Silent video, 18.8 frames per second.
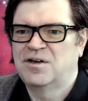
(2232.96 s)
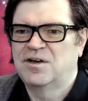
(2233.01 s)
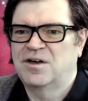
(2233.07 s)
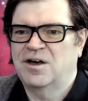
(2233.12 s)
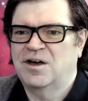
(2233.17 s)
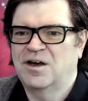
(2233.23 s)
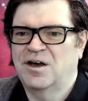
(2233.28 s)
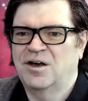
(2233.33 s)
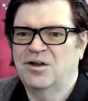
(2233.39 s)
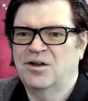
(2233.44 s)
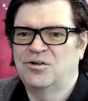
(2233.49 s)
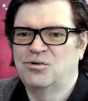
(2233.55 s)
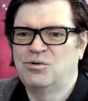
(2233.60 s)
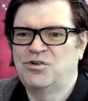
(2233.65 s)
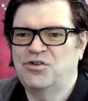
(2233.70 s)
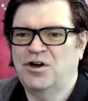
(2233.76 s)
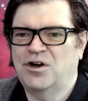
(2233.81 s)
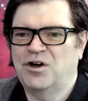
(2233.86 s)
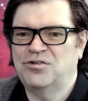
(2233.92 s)
the
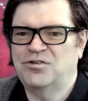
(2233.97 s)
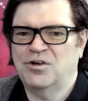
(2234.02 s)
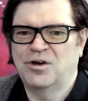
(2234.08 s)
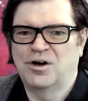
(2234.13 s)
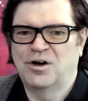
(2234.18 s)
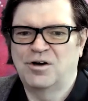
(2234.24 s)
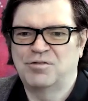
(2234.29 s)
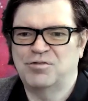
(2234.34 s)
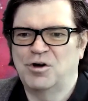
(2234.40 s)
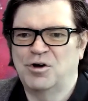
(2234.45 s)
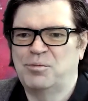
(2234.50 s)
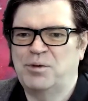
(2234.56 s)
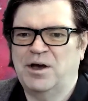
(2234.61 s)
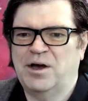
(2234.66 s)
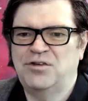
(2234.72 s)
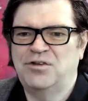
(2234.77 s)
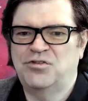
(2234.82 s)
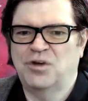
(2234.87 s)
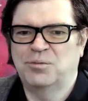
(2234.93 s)
result of
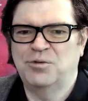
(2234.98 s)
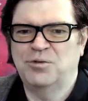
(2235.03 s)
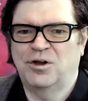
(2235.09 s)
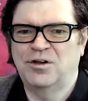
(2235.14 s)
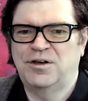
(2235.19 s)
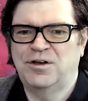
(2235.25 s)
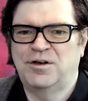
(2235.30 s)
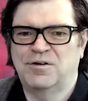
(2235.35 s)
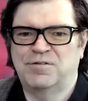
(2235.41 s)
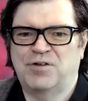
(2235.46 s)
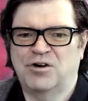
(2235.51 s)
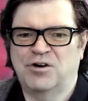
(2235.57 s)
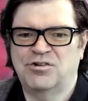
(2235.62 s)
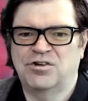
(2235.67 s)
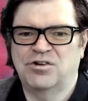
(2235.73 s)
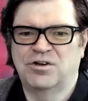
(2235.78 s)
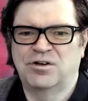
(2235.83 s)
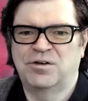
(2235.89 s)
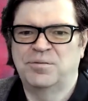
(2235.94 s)
applying some nonlinear
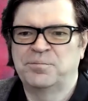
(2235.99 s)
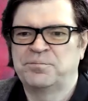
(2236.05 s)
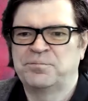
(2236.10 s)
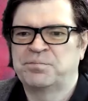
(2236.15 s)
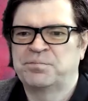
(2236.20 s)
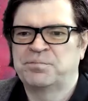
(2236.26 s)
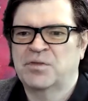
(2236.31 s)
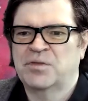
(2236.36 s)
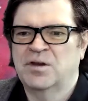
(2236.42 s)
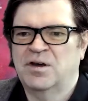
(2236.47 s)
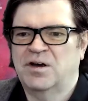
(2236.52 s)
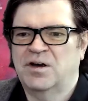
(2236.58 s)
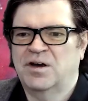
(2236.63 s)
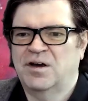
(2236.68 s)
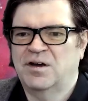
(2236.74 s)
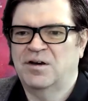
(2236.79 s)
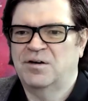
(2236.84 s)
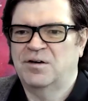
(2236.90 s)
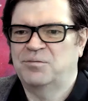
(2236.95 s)
function,
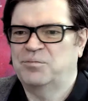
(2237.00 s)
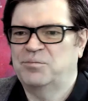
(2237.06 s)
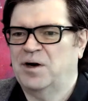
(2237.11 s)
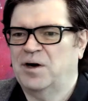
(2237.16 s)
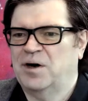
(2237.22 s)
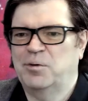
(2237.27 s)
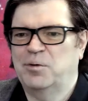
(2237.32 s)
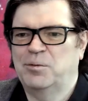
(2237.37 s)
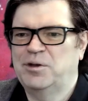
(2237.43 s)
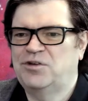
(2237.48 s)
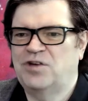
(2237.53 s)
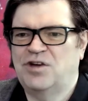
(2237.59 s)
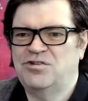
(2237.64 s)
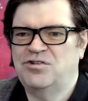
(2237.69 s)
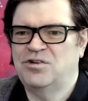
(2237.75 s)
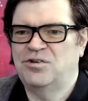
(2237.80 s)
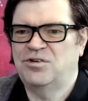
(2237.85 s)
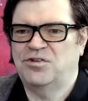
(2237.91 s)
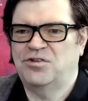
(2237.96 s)
hyperbolic
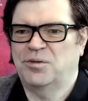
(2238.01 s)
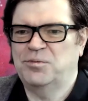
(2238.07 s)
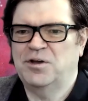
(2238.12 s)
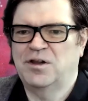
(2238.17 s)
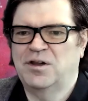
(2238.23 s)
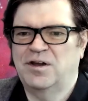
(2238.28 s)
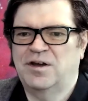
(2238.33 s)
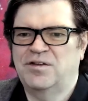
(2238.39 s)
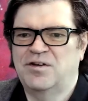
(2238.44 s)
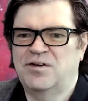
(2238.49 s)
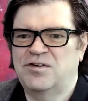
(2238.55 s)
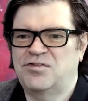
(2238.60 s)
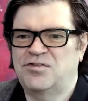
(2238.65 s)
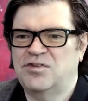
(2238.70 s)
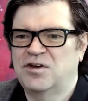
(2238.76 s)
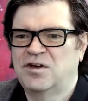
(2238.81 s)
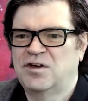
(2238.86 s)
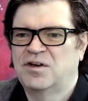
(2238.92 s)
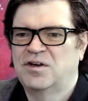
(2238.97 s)
tangent or something like
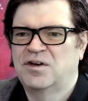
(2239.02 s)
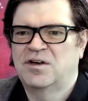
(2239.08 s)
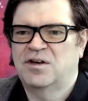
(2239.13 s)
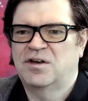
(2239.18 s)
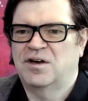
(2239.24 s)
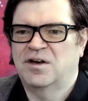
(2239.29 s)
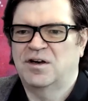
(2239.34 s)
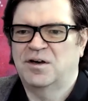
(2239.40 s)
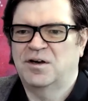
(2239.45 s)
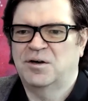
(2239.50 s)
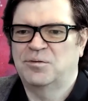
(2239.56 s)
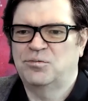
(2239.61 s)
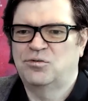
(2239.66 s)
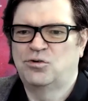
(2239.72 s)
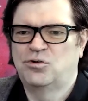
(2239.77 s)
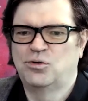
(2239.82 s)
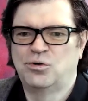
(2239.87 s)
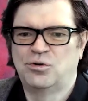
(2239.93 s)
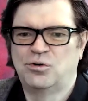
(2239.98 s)
this,
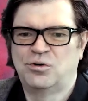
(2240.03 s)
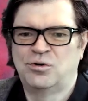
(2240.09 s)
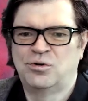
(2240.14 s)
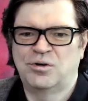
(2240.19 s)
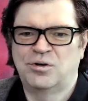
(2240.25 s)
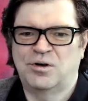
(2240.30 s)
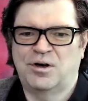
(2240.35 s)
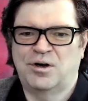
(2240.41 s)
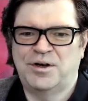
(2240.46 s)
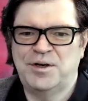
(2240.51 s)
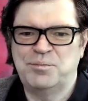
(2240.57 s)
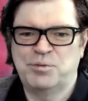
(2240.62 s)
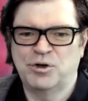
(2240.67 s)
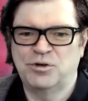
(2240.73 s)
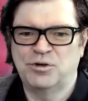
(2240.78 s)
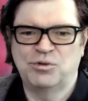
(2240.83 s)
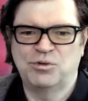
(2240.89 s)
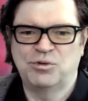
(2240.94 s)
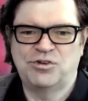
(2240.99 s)
to an
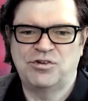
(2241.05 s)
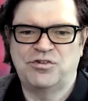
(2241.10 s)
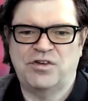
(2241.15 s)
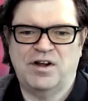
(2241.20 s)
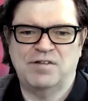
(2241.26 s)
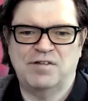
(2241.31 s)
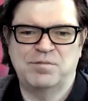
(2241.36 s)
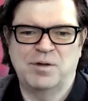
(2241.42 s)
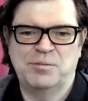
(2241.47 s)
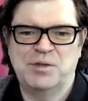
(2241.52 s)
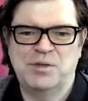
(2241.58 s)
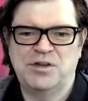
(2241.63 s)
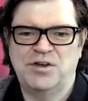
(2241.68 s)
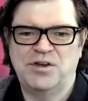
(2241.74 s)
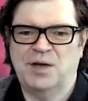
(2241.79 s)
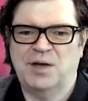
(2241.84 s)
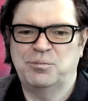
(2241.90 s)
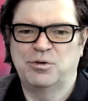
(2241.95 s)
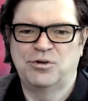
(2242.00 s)
input, which itself might be
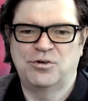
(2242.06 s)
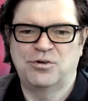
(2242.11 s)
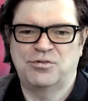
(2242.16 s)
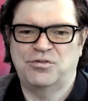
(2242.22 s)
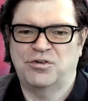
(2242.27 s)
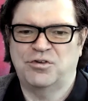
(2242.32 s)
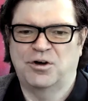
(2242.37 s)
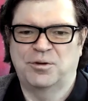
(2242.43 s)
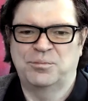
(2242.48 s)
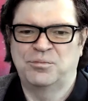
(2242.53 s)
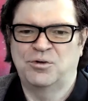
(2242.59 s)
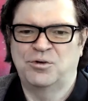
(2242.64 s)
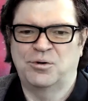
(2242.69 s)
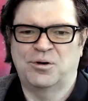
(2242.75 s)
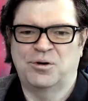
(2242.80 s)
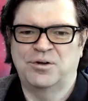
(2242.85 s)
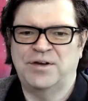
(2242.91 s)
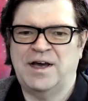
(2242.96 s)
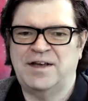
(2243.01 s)
the output of some
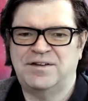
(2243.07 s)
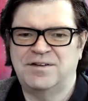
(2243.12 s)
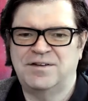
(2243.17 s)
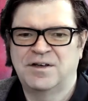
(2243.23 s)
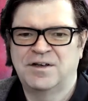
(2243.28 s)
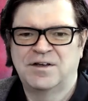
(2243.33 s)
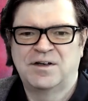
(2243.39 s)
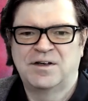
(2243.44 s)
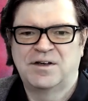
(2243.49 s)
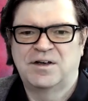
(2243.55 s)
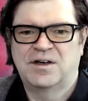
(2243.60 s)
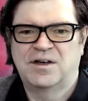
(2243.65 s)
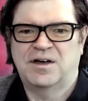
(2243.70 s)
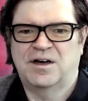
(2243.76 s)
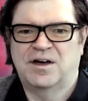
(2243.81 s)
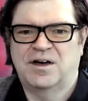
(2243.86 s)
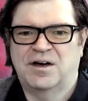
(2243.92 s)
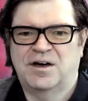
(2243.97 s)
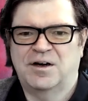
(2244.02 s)
neural net.
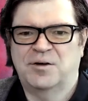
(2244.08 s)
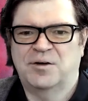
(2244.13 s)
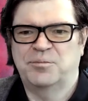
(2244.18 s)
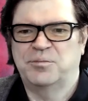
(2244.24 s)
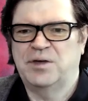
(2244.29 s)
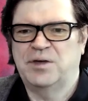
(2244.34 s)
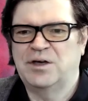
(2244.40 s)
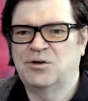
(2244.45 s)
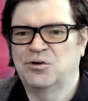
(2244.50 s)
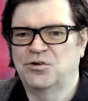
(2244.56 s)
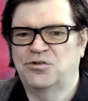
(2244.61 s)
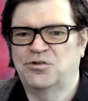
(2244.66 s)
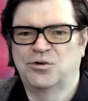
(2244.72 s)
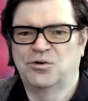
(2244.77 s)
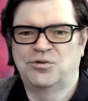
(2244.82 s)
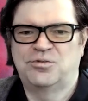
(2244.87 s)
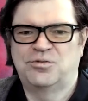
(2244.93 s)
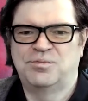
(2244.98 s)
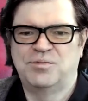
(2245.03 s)
It could
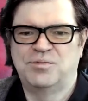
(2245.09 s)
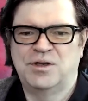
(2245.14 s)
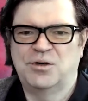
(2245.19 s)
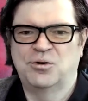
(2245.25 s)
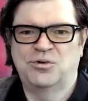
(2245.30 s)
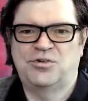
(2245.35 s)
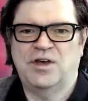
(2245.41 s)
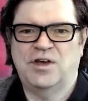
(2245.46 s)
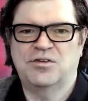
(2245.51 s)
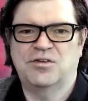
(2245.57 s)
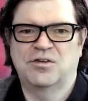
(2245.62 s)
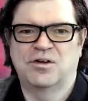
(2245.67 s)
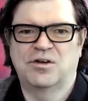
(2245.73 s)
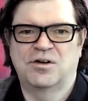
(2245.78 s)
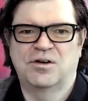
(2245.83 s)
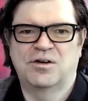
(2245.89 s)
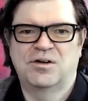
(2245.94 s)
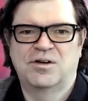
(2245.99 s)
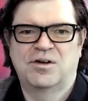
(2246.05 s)
also, take
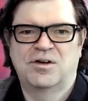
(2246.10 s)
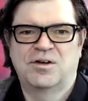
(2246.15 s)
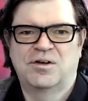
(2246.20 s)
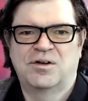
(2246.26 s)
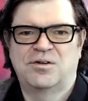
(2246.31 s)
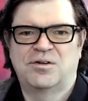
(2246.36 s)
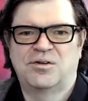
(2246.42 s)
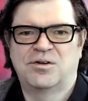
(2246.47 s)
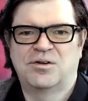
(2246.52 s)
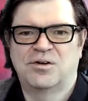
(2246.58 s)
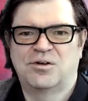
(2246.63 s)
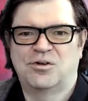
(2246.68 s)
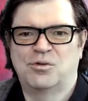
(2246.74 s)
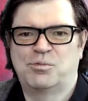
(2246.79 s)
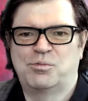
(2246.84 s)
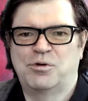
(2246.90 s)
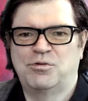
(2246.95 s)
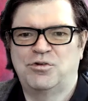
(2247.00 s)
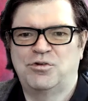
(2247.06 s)
the
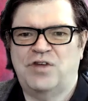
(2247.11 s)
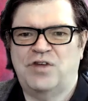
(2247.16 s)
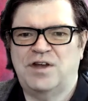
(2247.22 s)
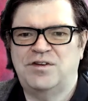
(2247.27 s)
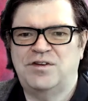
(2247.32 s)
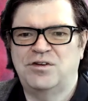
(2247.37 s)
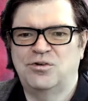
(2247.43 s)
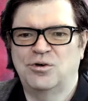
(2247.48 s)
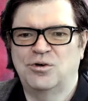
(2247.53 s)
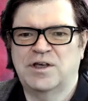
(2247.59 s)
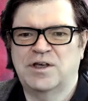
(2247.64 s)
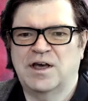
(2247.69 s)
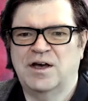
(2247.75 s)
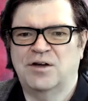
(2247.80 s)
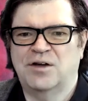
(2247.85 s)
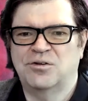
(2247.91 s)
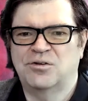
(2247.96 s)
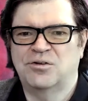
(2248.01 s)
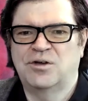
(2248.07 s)
previous state into
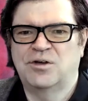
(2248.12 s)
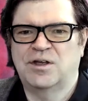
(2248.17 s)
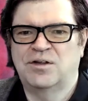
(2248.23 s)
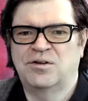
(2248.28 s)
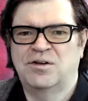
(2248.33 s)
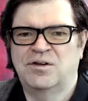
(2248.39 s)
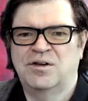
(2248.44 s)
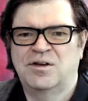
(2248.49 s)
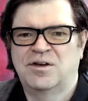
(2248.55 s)
account. You can